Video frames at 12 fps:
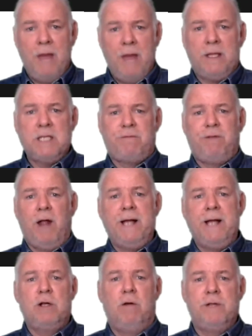I think this
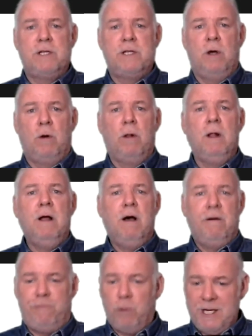flies over the total
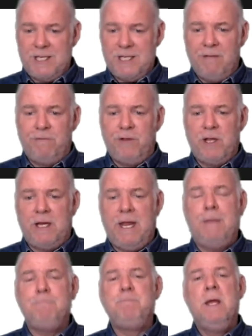of 47 for the
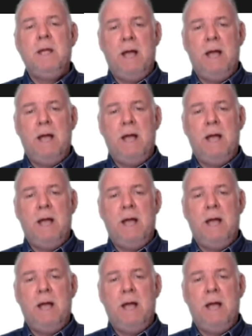game,